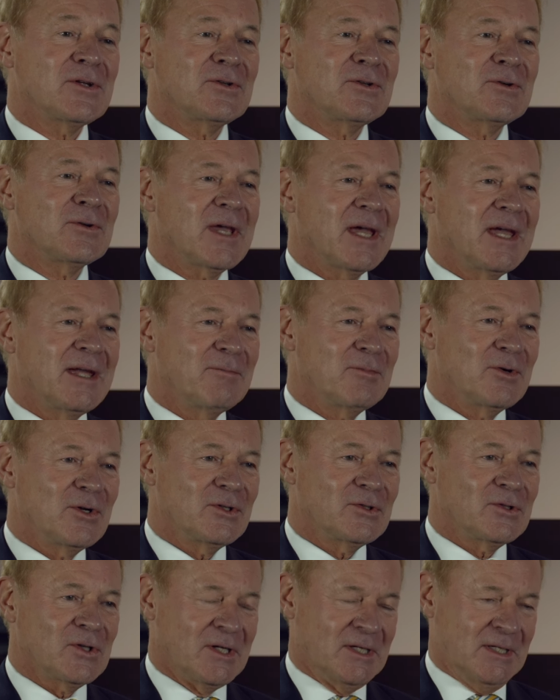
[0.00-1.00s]
to
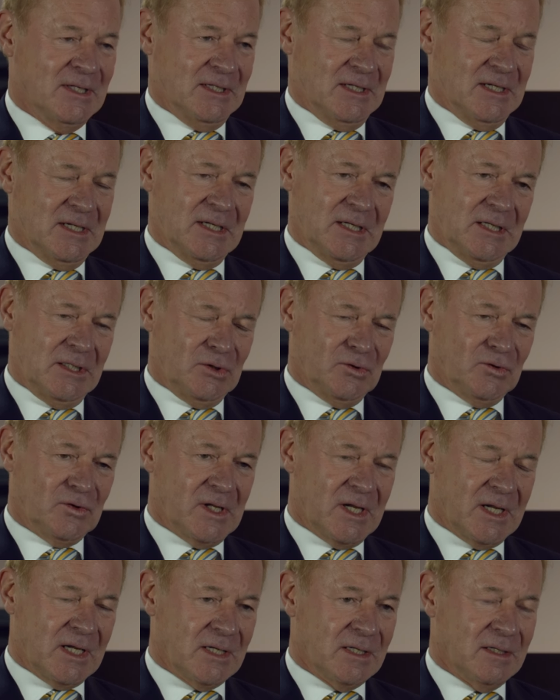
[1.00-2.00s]
Cambridge each
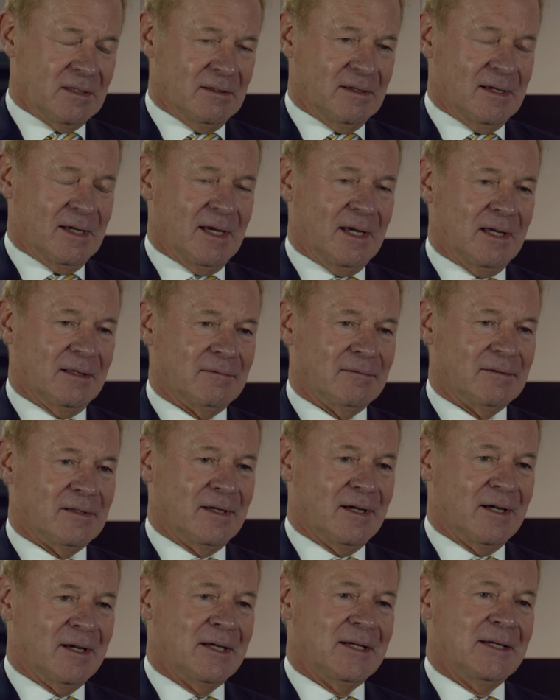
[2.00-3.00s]
day, and
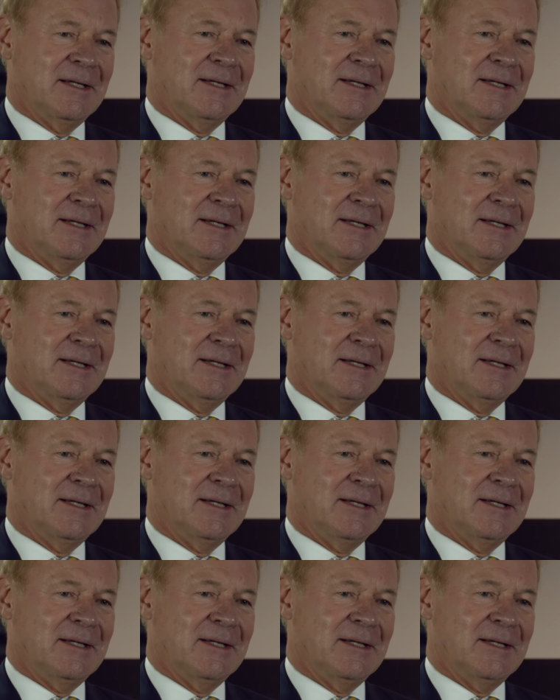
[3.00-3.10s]
uh,